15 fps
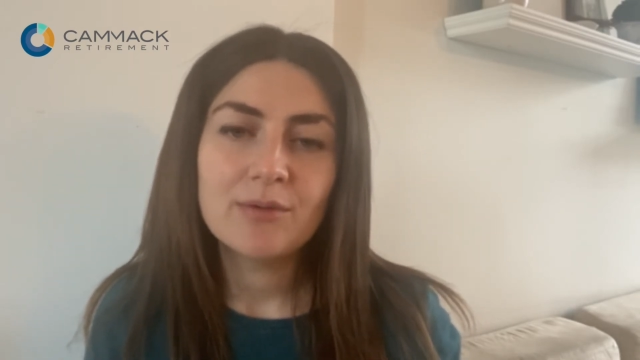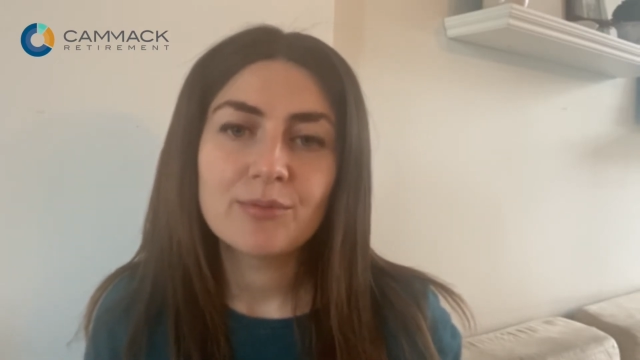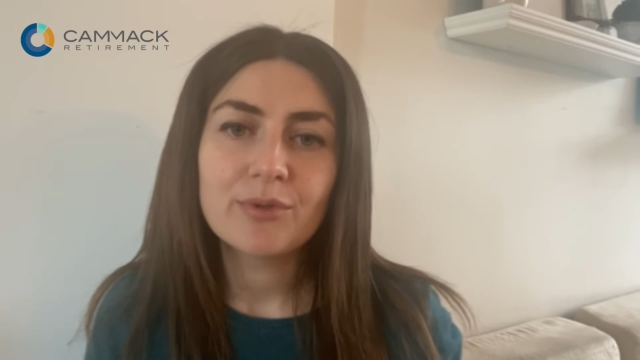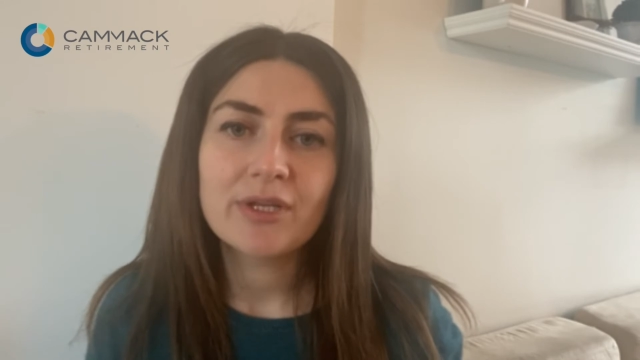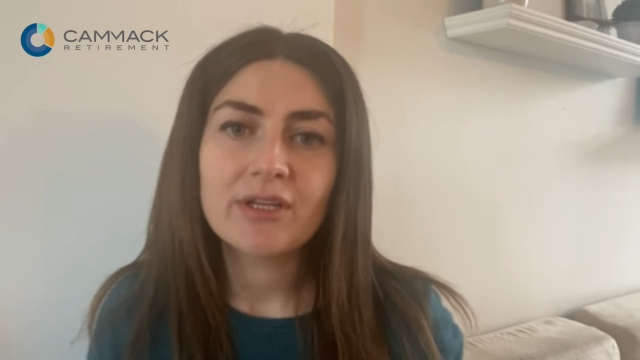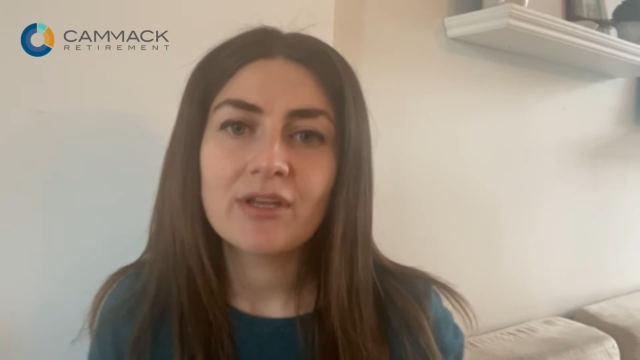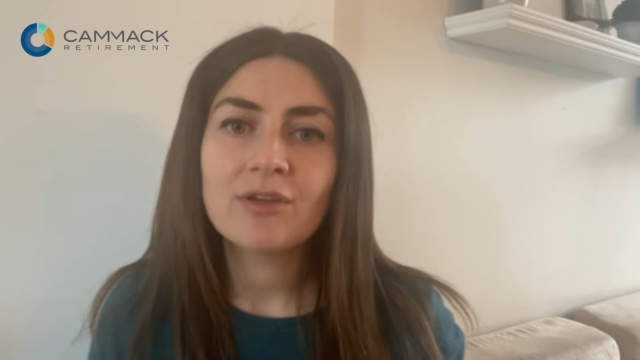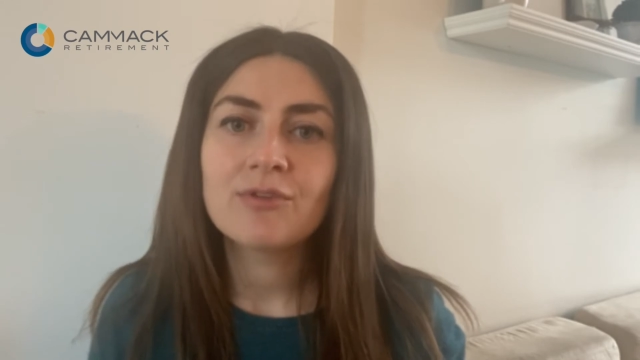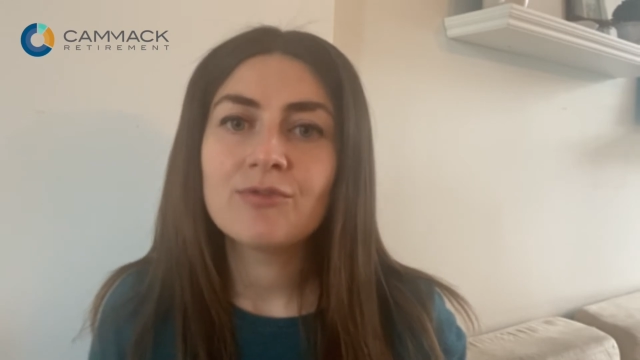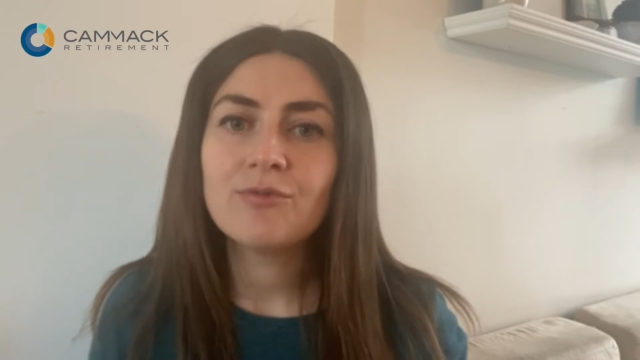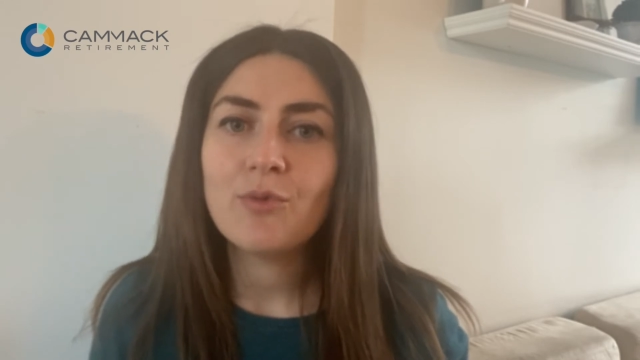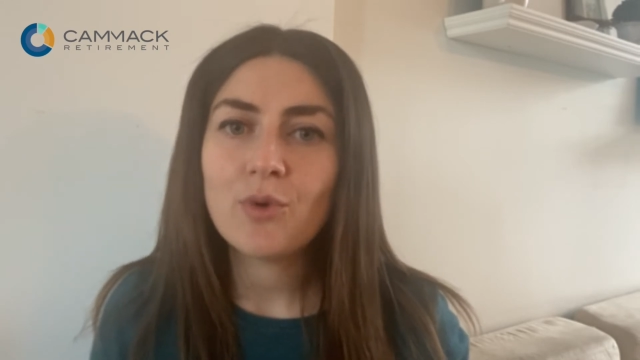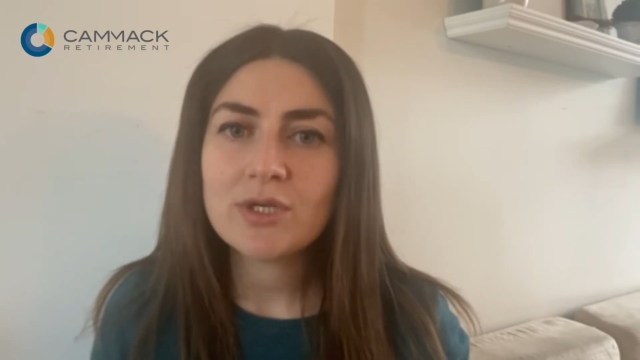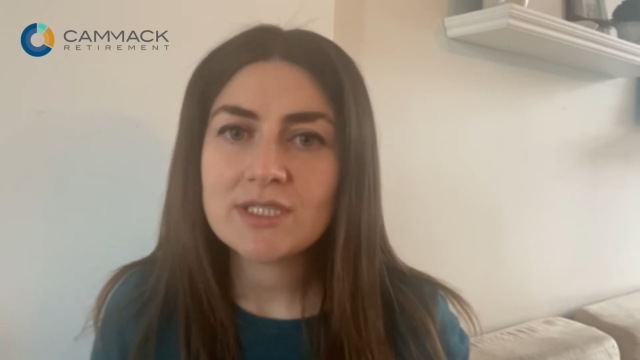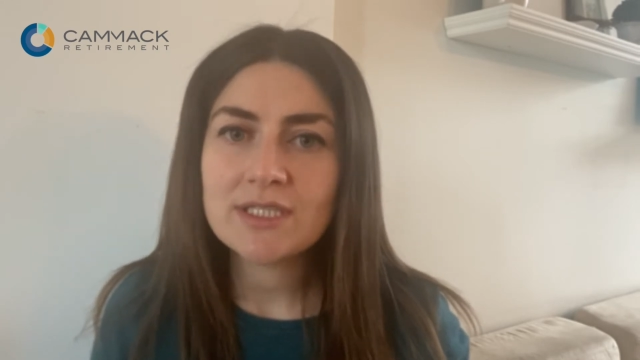bringing
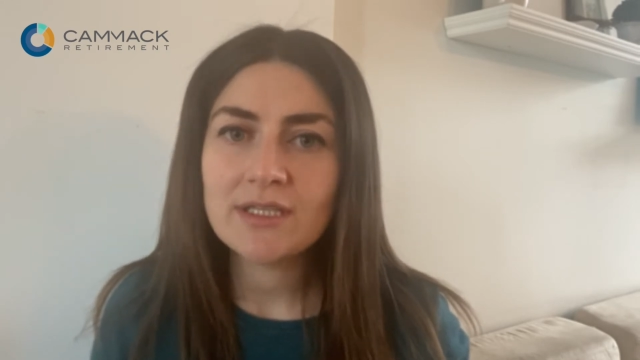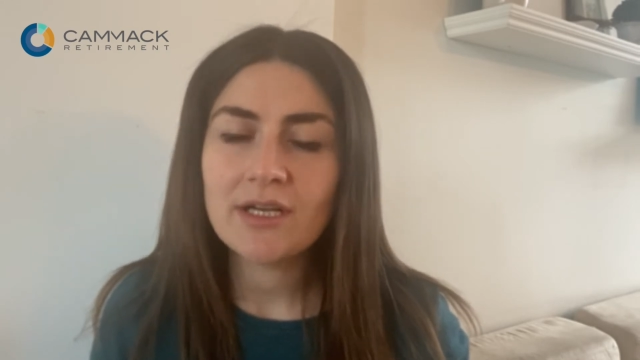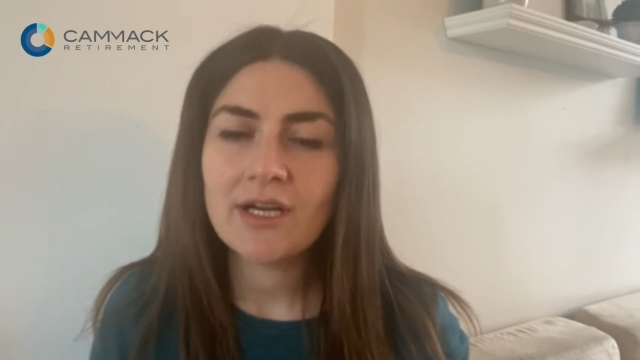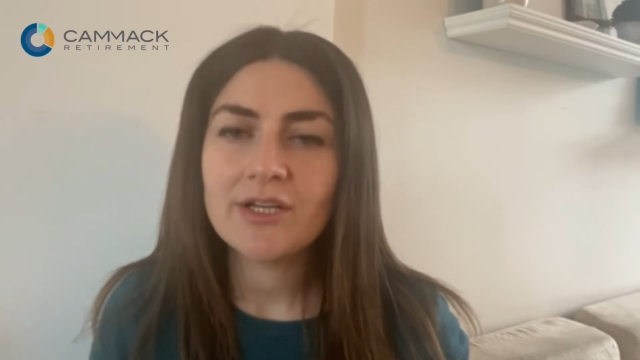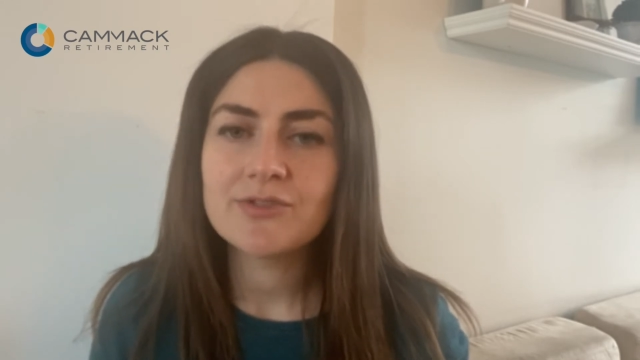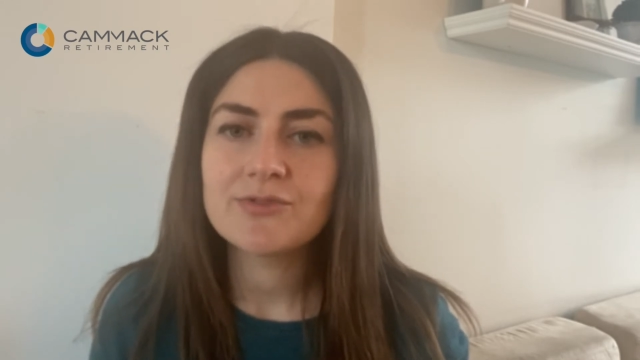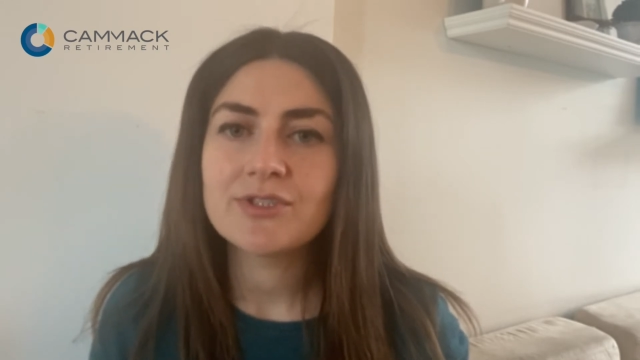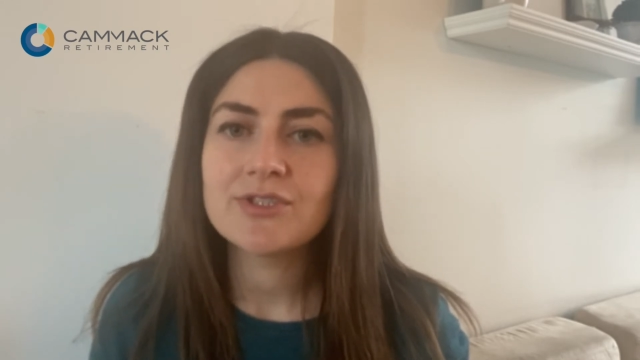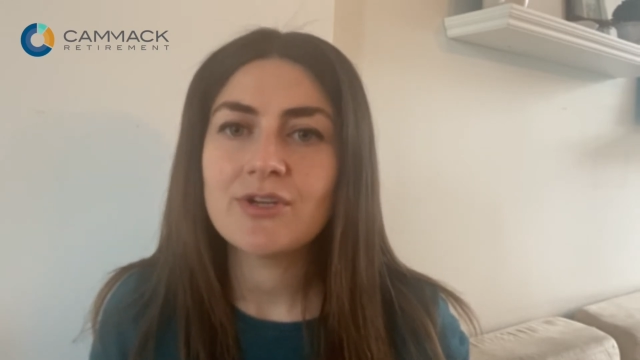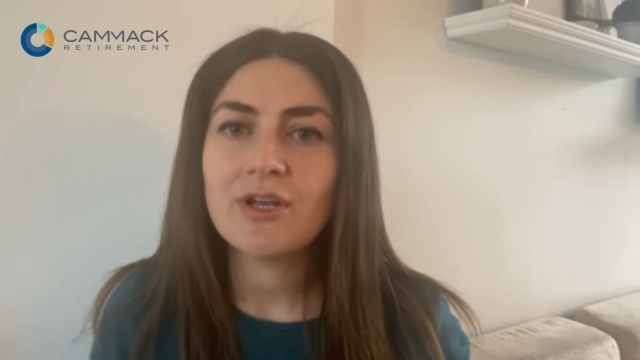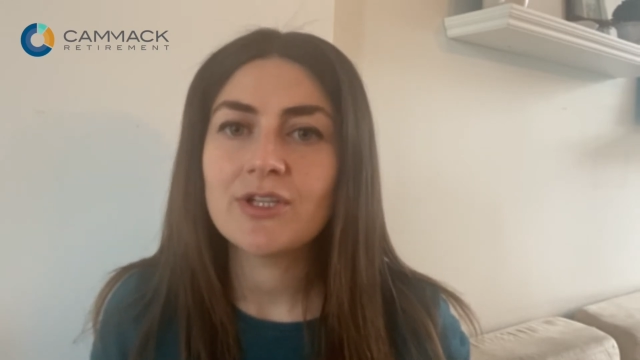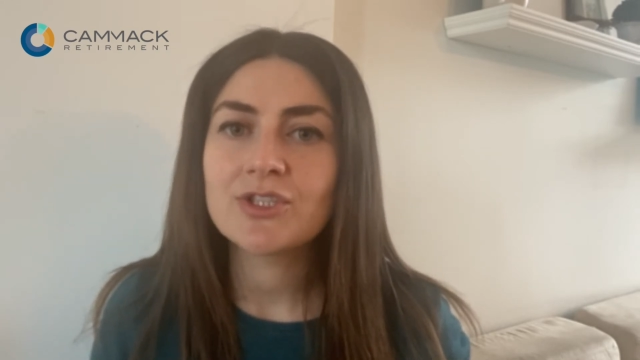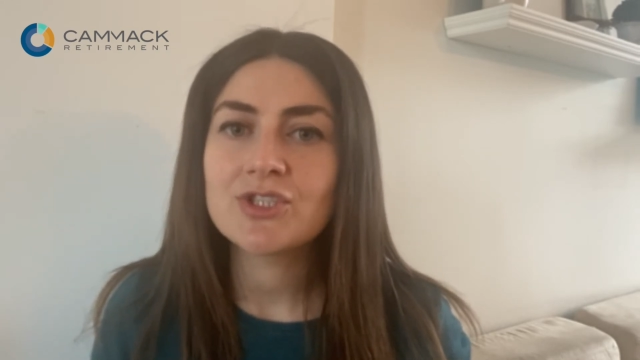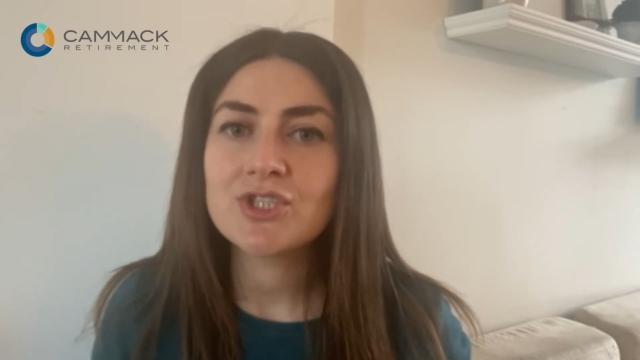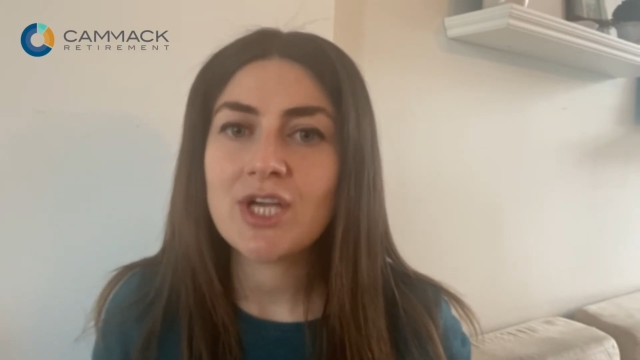
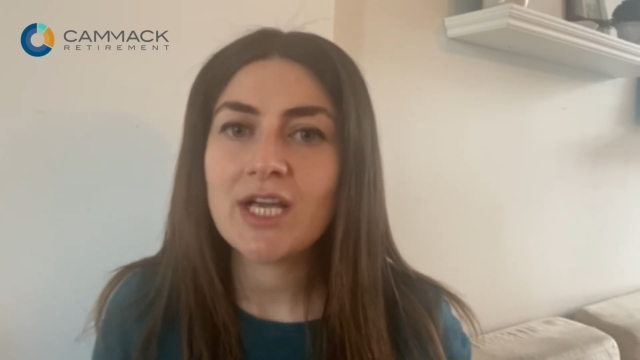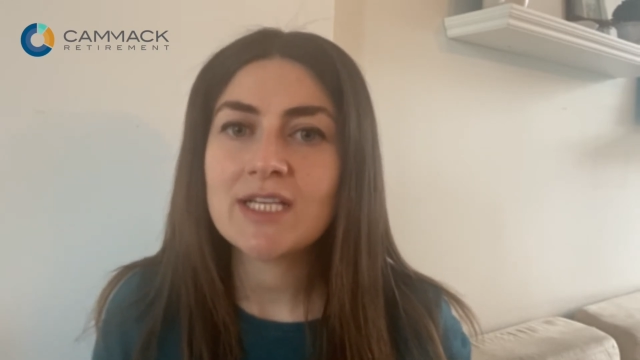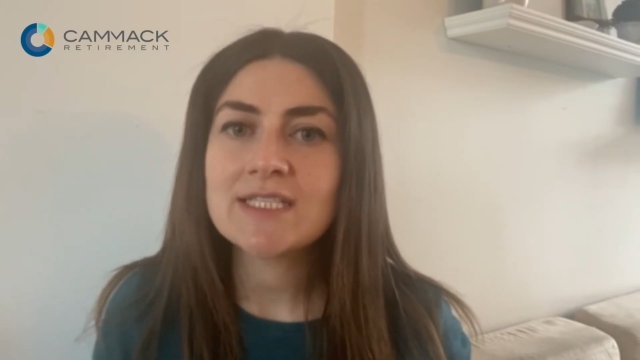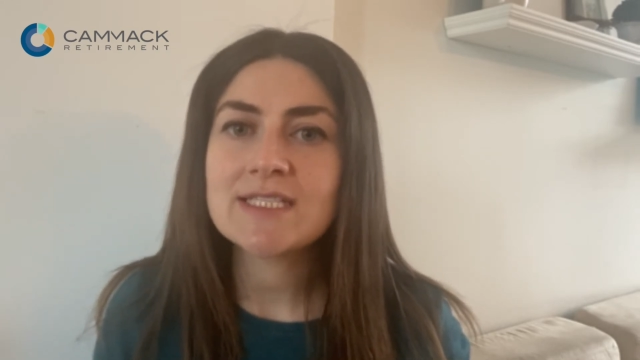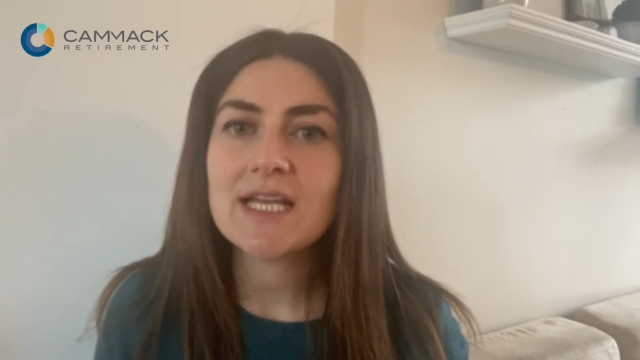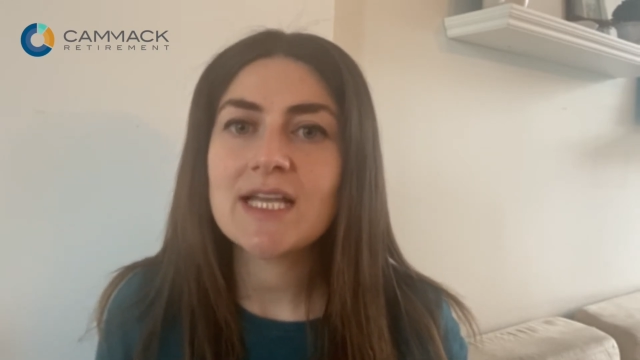$1,400 checks